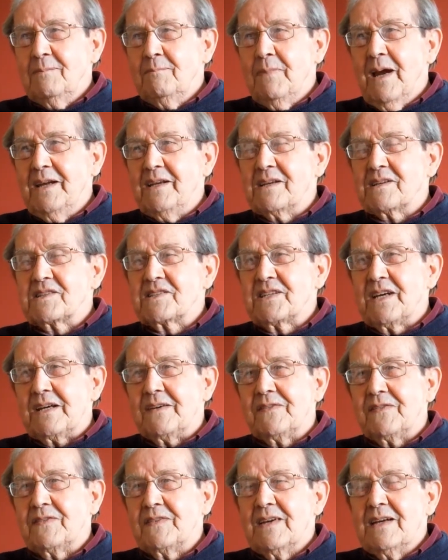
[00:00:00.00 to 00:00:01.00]
made it
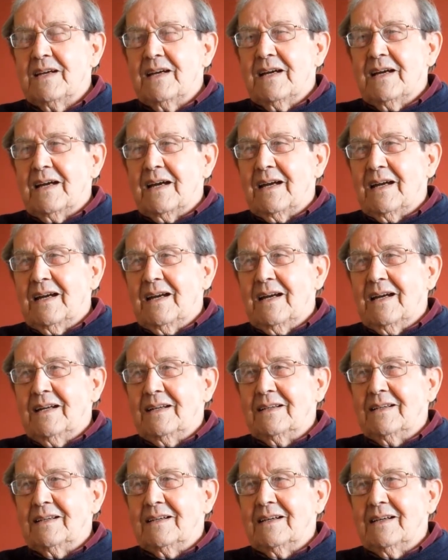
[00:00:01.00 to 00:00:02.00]
safe.
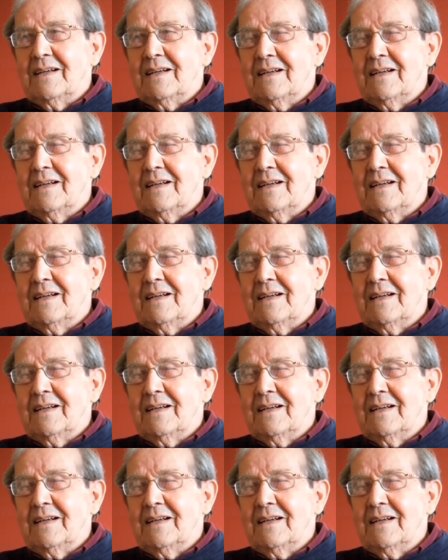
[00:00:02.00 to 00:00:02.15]
And